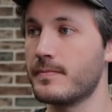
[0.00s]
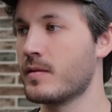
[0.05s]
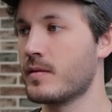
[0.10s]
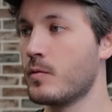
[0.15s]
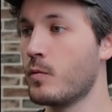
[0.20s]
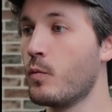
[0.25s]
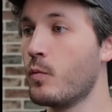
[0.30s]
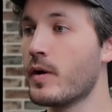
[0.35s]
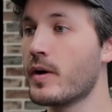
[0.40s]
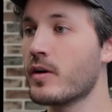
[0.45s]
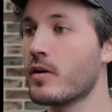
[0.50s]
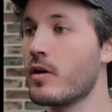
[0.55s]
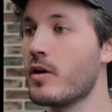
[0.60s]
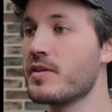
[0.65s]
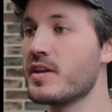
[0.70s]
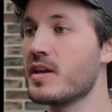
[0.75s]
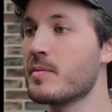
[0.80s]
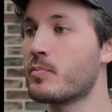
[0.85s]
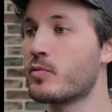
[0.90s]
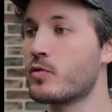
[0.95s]
Where on
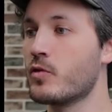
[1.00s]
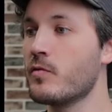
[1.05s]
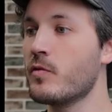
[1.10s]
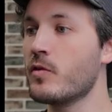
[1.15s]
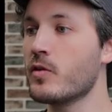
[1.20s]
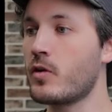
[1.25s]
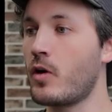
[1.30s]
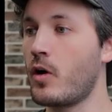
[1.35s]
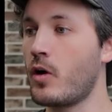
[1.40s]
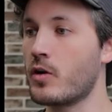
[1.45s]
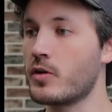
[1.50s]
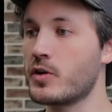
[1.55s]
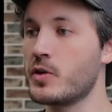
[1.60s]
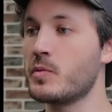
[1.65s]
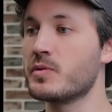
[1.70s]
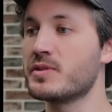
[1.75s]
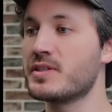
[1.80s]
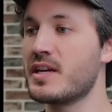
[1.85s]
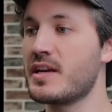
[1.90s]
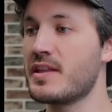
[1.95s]
the approval card, you
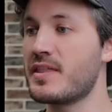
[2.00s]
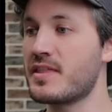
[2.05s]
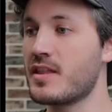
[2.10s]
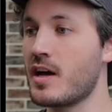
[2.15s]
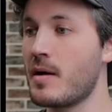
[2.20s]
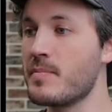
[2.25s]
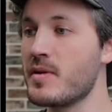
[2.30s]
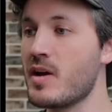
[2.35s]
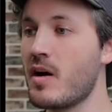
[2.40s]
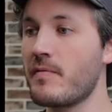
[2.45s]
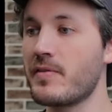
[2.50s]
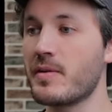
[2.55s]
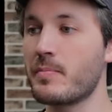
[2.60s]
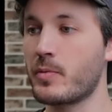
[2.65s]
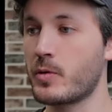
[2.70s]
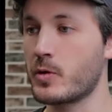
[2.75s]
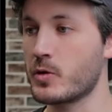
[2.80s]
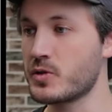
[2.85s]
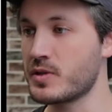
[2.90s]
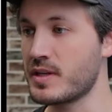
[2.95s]
will see a thumbnail of the
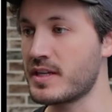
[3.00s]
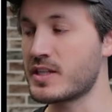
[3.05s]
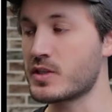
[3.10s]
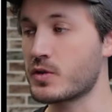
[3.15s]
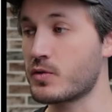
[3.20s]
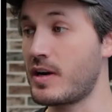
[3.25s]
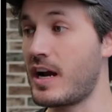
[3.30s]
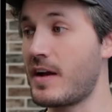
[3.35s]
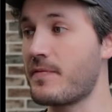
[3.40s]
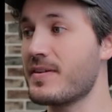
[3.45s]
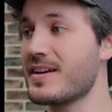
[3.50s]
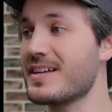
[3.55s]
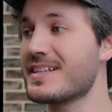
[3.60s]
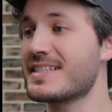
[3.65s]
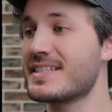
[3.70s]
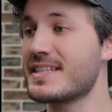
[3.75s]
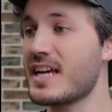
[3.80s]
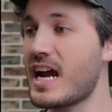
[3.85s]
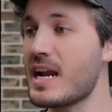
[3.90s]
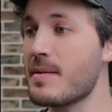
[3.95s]
personalized graphics
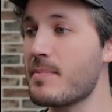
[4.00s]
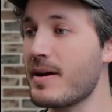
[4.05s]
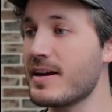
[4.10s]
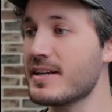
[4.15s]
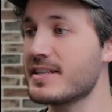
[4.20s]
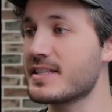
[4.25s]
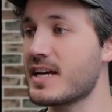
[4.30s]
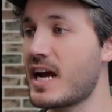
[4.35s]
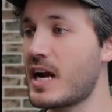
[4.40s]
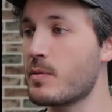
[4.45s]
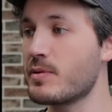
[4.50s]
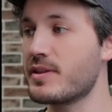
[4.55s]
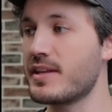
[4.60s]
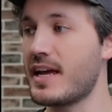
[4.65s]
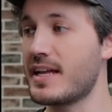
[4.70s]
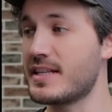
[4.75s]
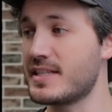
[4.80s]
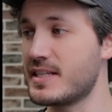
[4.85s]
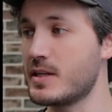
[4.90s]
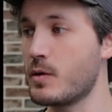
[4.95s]
side by side with the
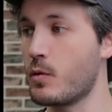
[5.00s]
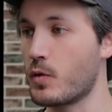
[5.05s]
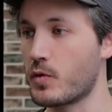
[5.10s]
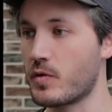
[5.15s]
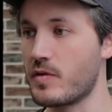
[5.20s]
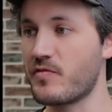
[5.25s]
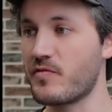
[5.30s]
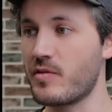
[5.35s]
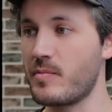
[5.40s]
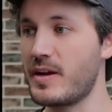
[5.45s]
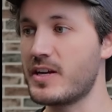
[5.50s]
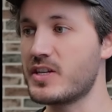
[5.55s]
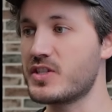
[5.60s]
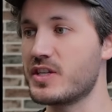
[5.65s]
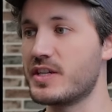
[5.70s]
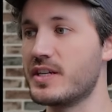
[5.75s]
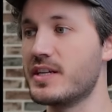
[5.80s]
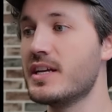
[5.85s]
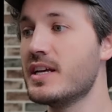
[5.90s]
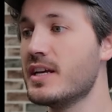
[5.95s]
Etsy order
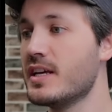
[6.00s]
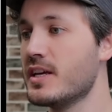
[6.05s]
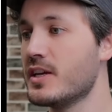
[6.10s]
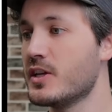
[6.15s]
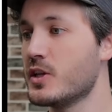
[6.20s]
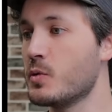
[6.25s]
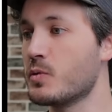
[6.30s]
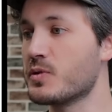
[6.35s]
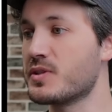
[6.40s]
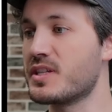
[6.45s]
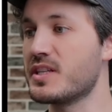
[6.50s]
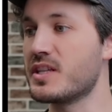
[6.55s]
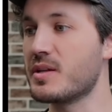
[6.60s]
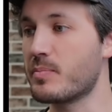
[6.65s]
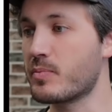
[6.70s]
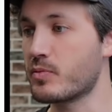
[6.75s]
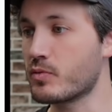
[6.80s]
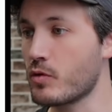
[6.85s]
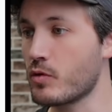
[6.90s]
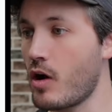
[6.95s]
information. You will see the
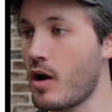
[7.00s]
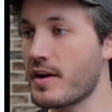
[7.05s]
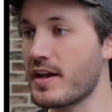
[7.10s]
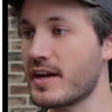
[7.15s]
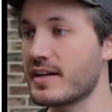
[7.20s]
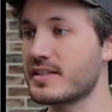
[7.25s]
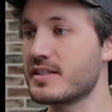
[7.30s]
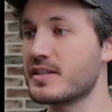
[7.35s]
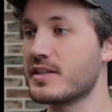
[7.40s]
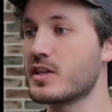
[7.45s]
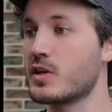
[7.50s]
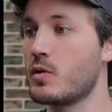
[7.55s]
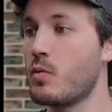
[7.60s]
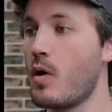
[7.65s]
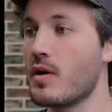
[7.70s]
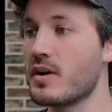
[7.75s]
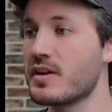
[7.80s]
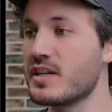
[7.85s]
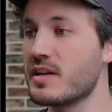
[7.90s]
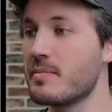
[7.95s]
product, the
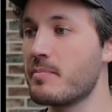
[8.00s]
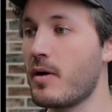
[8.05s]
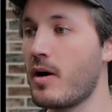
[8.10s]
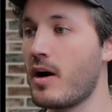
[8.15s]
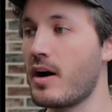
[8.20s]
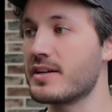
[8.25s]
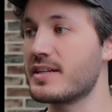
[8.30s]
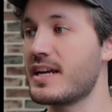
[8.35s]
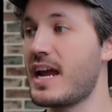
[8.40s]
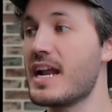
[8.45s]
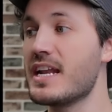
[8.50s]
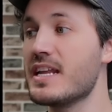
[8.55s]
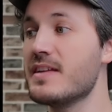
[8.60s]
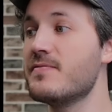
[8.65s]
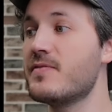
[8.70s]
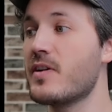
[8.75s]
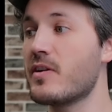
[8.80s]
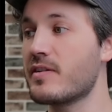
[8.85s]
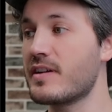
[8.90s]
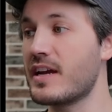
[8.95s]
quantity bought, any
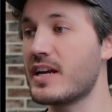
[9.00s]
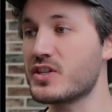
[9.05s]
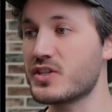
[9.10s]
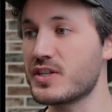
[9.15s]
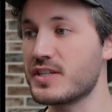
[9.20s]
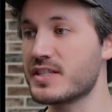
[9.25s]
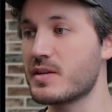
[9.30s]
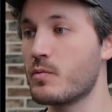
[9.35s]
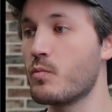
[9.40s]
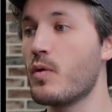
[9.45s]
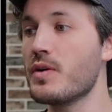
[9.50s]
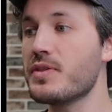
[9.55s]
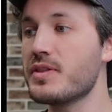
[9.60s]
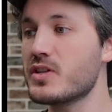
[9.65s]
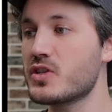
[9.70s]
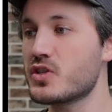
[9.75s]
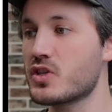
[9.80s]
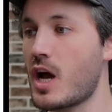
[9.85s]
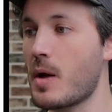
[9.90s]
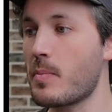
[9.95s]
variations, and what the
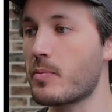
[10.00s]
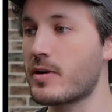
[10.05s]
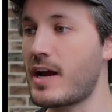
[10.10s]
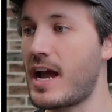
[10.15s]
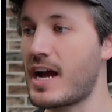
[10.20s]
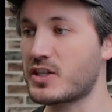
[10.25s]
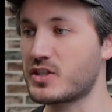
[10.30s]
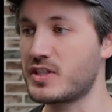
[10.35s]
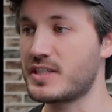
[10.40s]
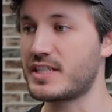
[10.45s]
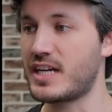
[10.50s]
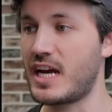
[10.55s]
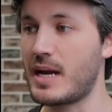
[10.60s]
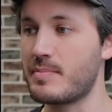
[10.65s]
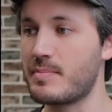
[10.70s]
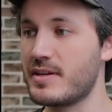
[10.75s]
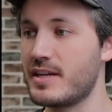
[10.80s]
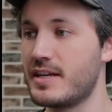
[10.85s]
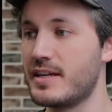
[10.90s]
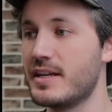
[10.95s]
shopper actually typed
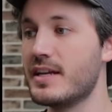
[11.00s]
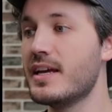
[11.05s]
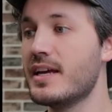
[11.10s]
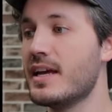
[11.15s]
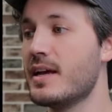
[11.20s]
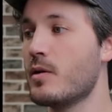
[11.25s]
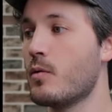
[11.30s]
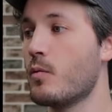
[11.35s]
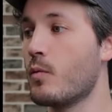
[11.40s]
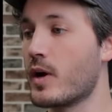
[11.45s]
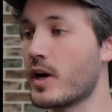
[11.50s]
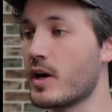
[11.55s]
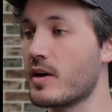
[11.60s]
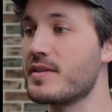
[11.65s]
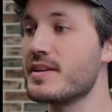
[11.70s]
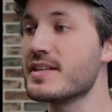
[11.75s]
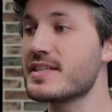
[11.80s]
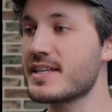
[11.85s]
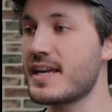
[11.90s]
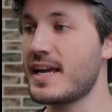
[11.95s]
in. Where in
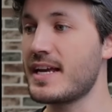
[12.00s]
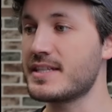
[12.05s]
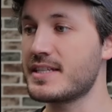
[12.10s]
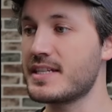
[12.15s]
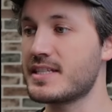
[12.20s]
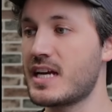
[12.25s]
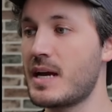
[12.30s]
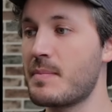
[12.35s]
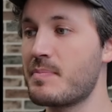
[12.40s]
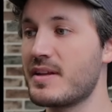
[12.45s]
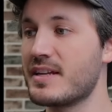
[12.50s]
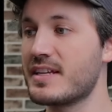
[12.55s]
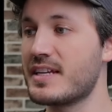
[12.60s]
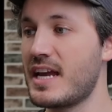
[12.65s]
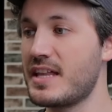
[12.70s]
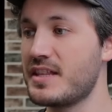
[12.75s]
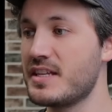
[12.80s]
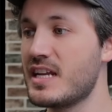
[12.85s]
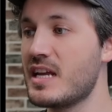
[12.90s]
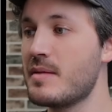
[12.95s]
this case, they typed in,
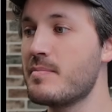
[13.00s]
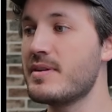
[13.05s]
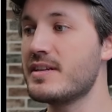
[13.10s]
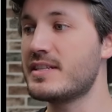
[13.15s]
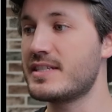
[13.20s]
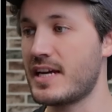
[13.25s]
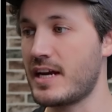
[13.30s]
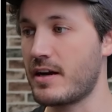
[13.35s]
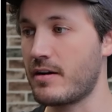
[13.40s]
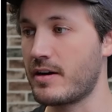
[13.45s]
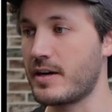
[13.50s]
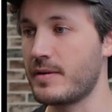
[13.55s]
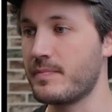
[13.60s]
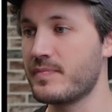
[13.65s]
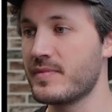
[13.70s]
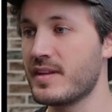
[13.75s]
can the name be Terry?